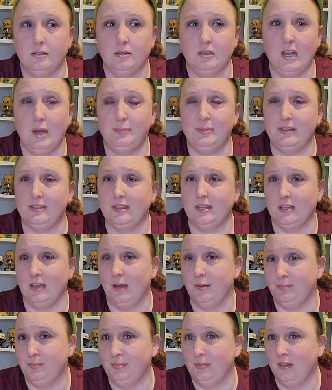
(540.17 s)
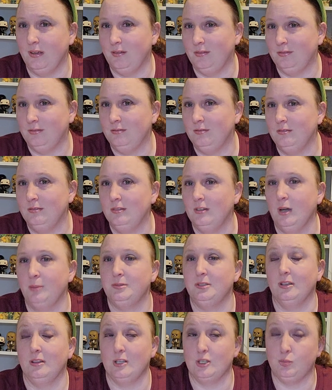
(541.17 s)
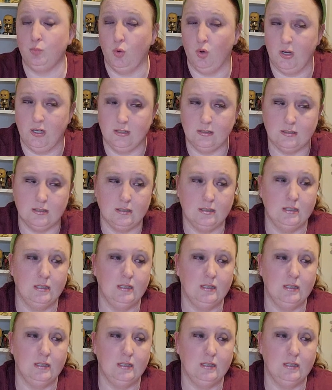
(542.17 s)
up to this point.